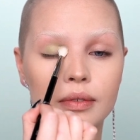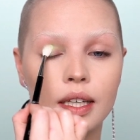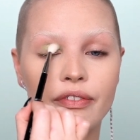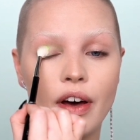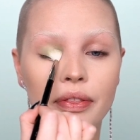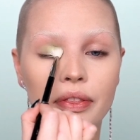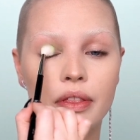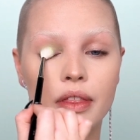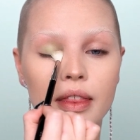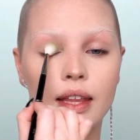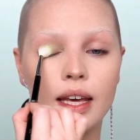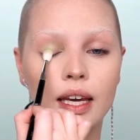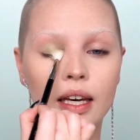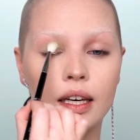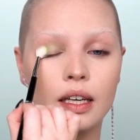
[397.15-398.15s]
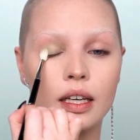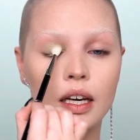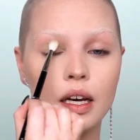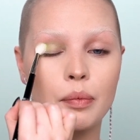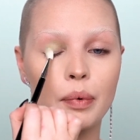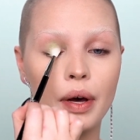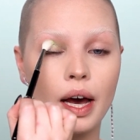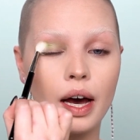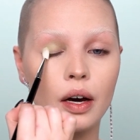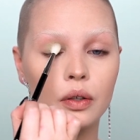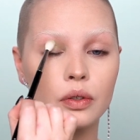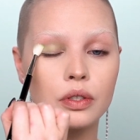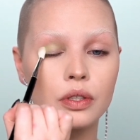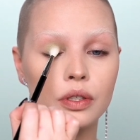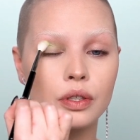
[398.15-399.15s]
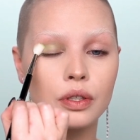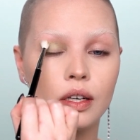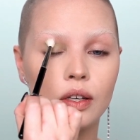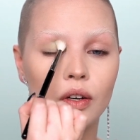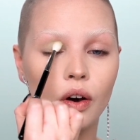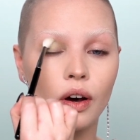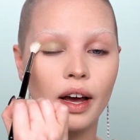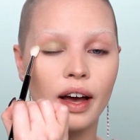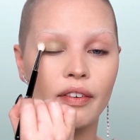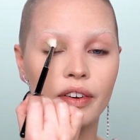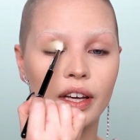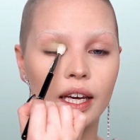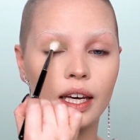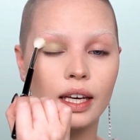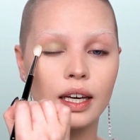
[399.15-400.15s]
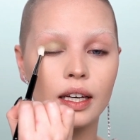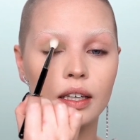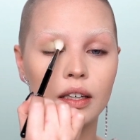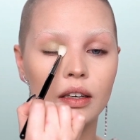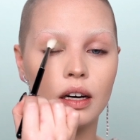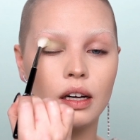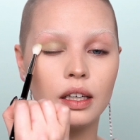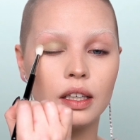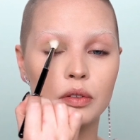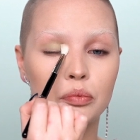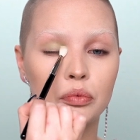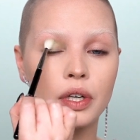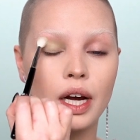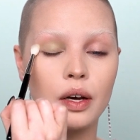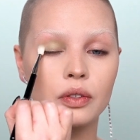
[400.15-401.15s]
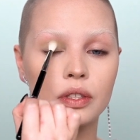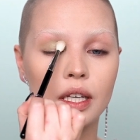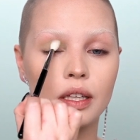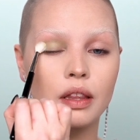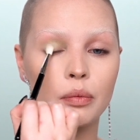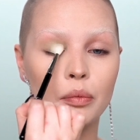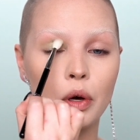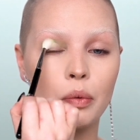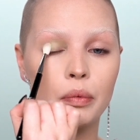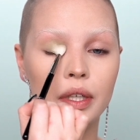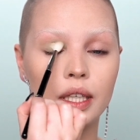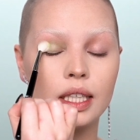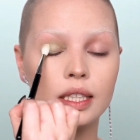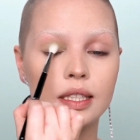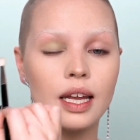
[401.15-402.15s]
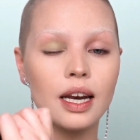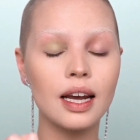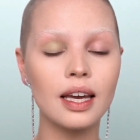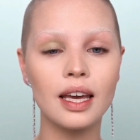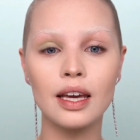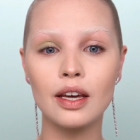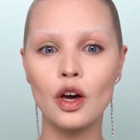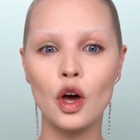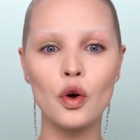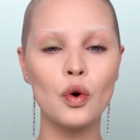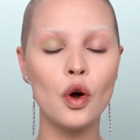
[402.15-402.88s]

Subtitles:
Fun thing about not having colored brows at the moment is that I can go